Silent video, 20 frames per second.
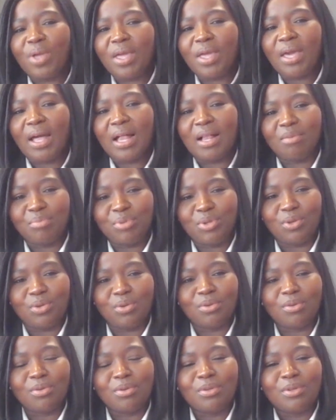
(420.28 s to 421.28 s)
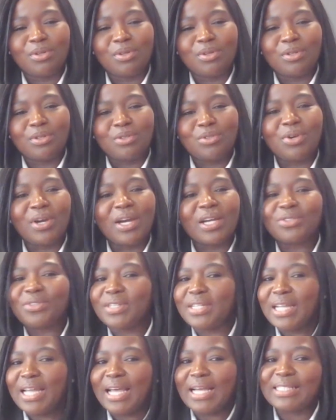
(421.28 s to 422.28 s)
we help you to
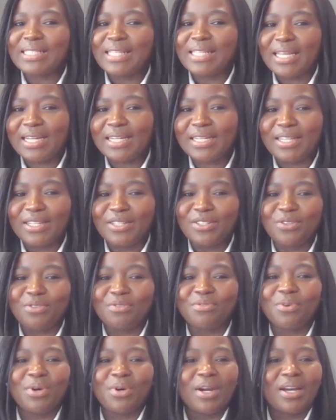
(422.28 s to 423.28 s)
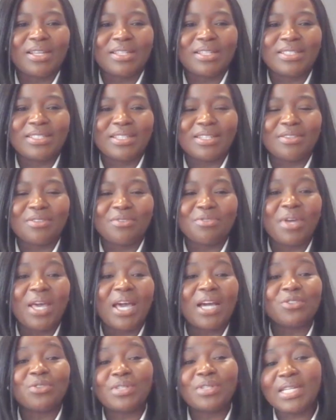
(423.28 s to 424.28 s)
actually accelerate your forecasting, to
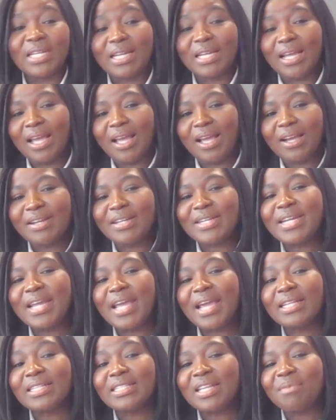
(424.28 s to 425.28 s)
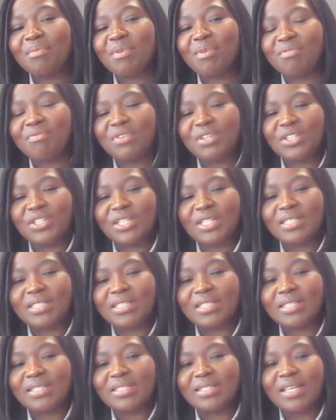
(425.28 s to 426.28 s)
actually create some
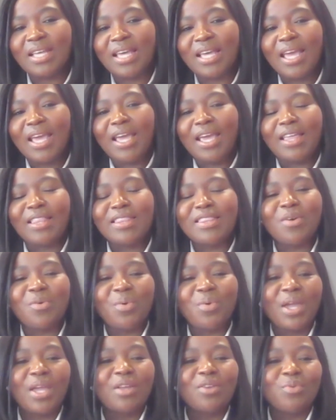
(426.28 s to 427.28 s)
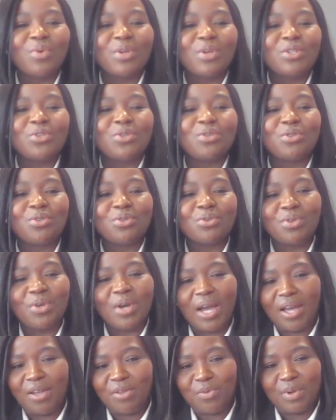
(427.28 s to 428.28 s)
efficiencies in the way in which you do
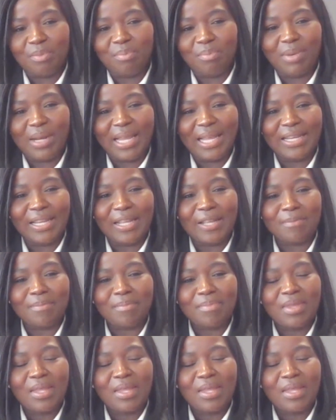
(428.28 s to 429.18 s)
your annual planning.